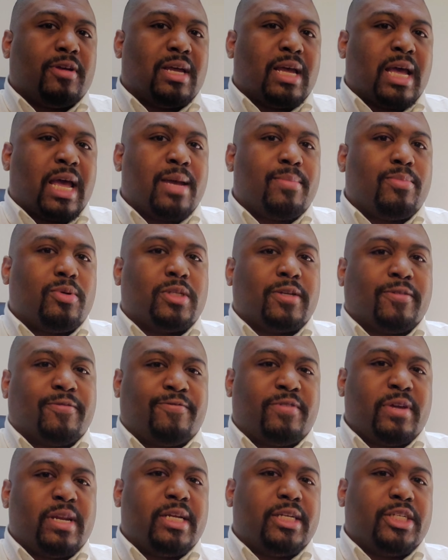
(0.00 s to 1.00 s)
able to
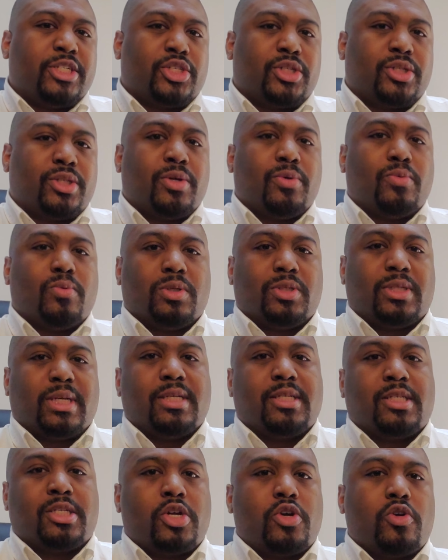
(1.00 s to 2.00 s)
finish the Rosetta
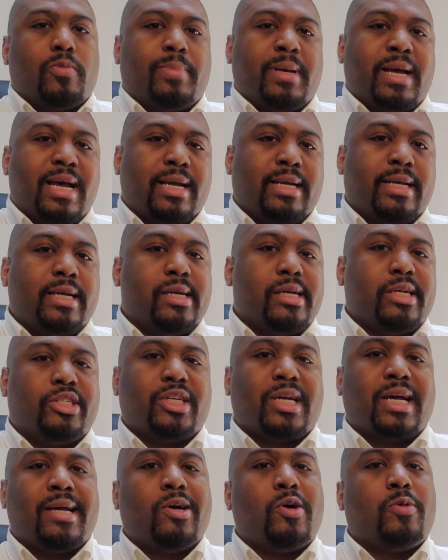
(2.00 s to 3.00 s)
Stone package,
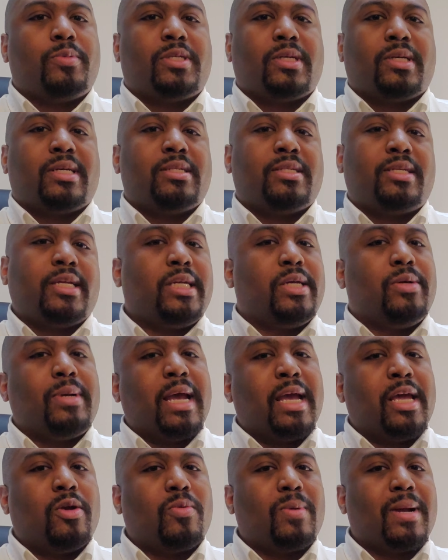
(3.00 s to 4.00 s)
I hope to continue
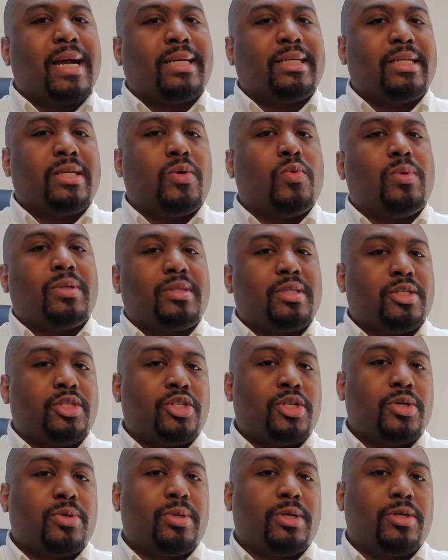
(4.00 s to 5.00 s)
interacting with the
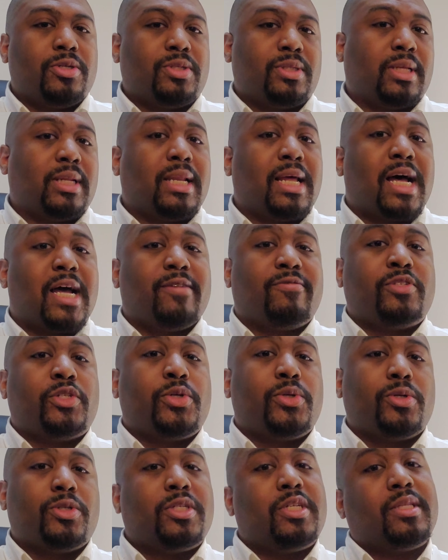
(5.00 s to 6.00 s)
tutors, the live
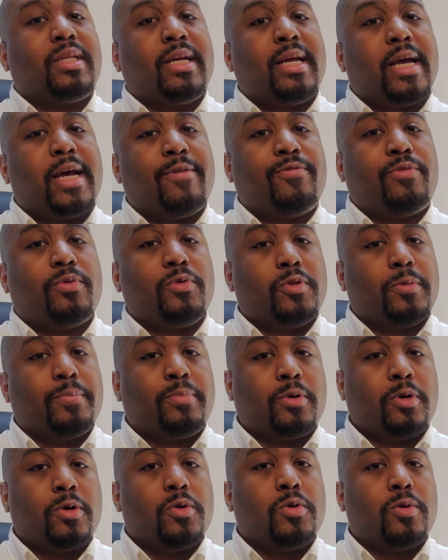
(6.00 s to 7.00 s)
tutors that they have through the
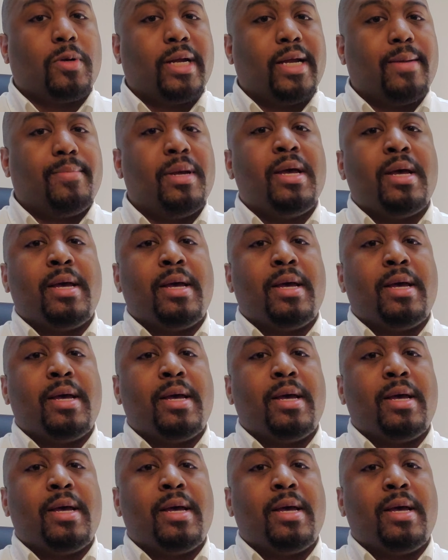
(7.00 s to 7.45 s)
program,